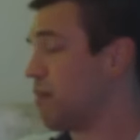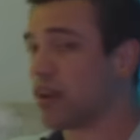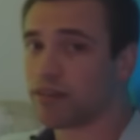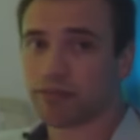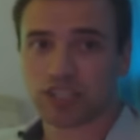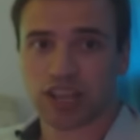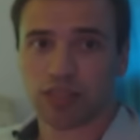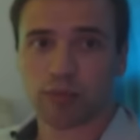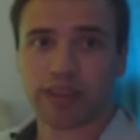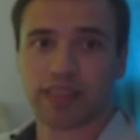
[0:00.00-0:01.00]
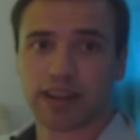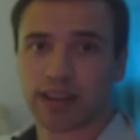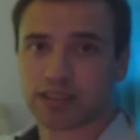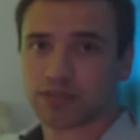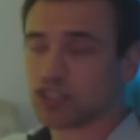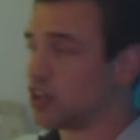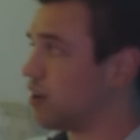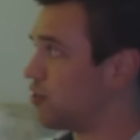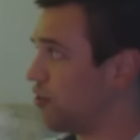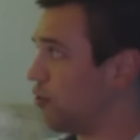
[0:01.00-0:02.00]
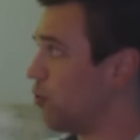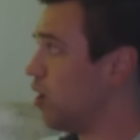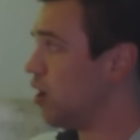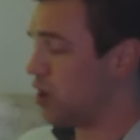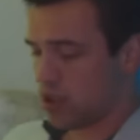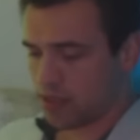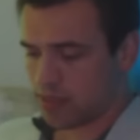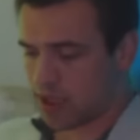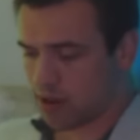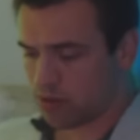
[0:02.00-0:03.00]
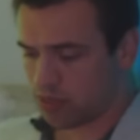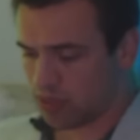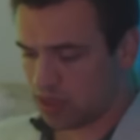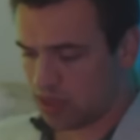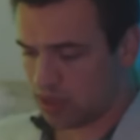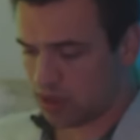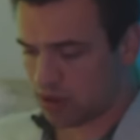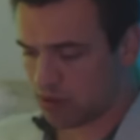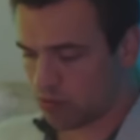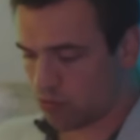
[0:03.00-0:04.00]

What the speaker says: lot better for Gen 3 than it does for Gen 2. Now, the